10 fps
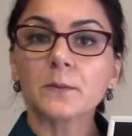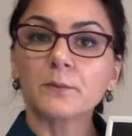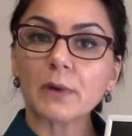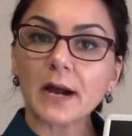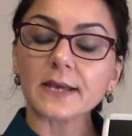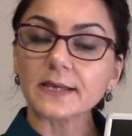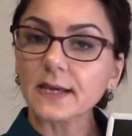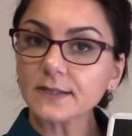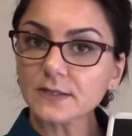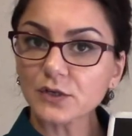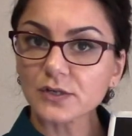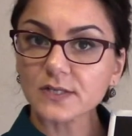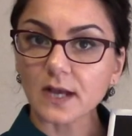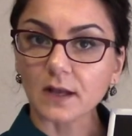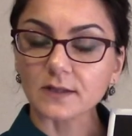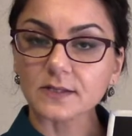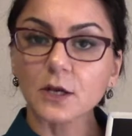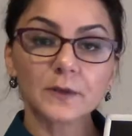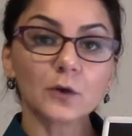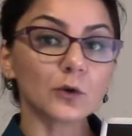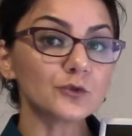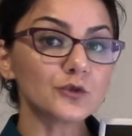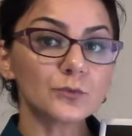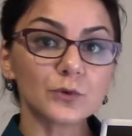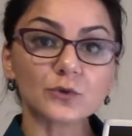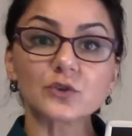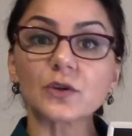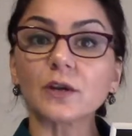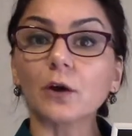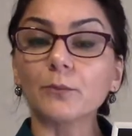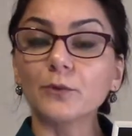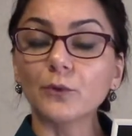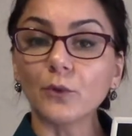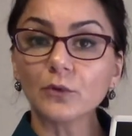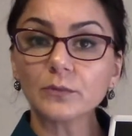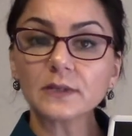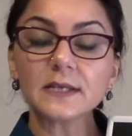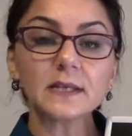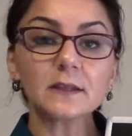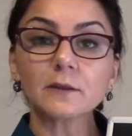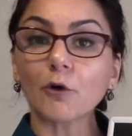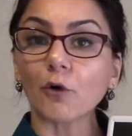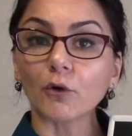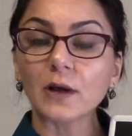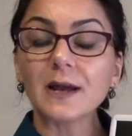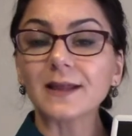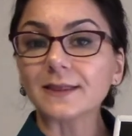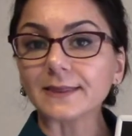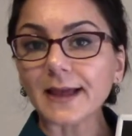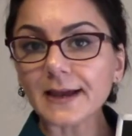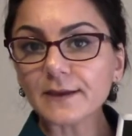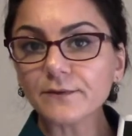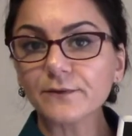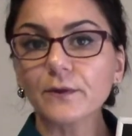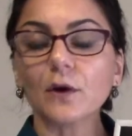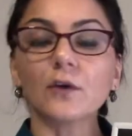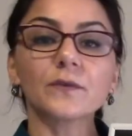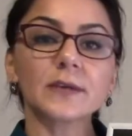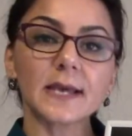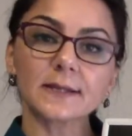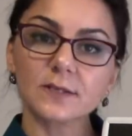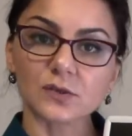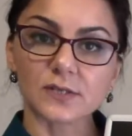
by cancer cells contributes to an abnormally long life of a cancer